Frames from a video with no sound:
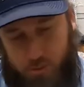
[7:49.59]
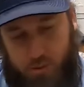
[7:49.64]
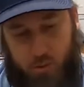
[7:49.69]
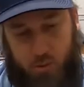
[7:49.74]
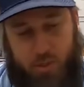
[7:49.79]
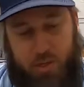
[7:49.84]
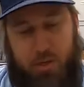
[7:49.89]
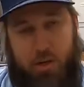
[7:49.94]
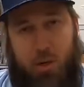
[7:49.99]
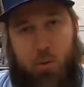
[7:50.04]

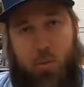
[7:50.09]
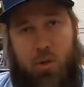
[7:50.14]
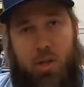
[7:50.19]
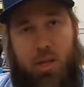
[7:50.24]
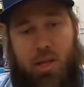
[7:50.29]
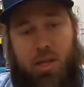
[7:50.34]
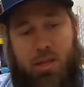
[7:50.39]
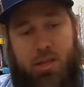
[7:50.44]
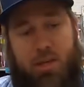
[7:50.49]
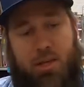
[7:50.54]
So he's gonna
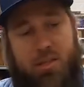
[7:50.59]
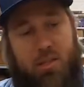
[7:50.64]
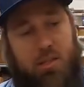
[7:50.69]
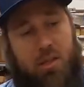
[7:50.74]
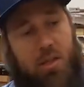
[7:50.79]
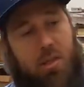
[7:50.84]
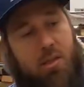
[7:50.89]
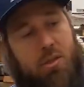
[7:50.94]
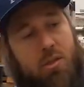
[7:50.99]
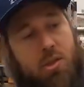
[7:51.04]
allow these
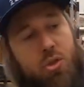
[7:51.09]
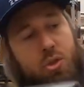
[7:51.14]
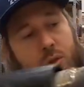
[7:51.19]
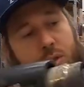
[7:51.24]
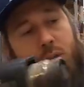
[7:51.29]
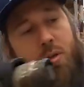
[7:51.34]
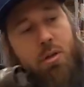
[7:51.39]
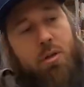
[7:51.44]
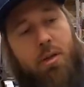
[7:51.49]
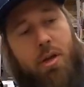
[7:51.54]
things to
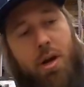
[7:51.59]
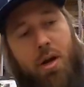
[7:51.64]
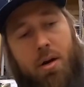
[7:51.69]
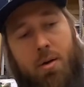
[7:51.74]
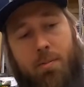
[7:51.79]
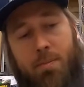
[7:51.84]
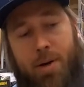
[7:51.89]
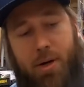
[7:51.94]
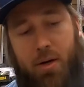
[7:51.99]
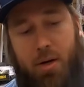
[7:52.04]
shrink on
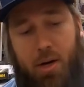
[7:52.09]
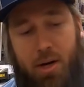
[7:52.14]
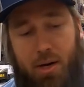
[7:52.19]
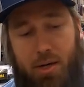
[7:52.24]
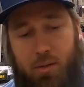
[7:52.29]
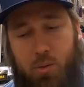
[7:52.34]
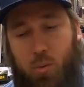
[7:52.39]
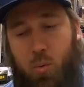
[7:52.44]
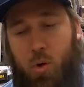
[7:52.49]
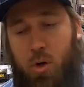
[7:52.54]
there and make a
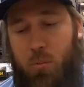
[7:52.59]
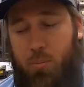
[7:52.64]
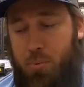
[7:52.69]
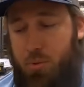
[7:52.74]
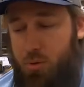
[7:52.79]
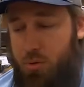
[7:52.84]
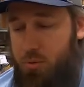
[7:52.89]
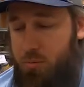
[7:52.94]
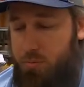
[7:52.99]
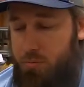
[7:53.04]
nice
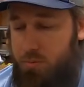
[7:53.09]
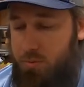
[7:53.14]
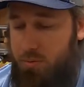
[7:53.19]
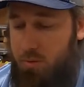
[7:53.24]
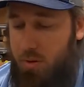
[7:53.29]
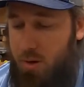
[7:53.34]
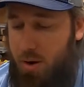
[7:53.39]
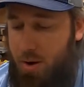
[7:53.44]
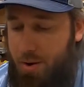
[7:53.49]
waterproof